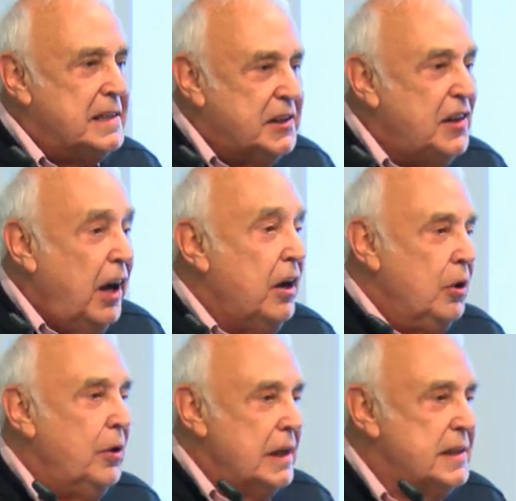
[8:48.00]
as
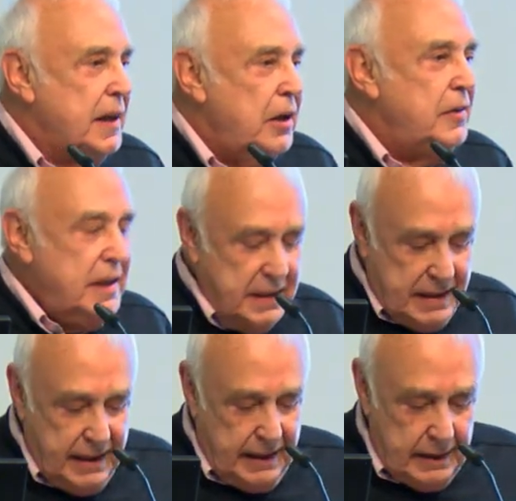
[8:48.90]
though
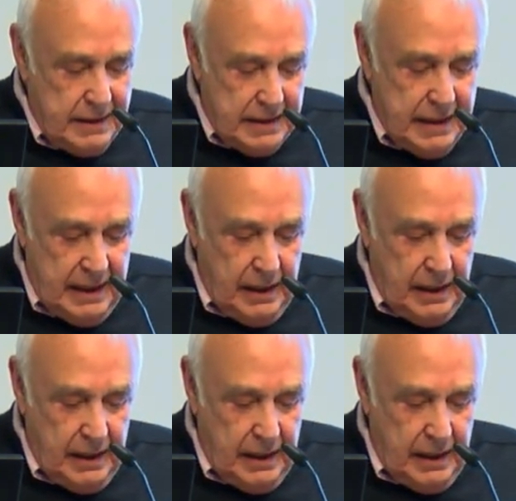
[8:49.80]
these things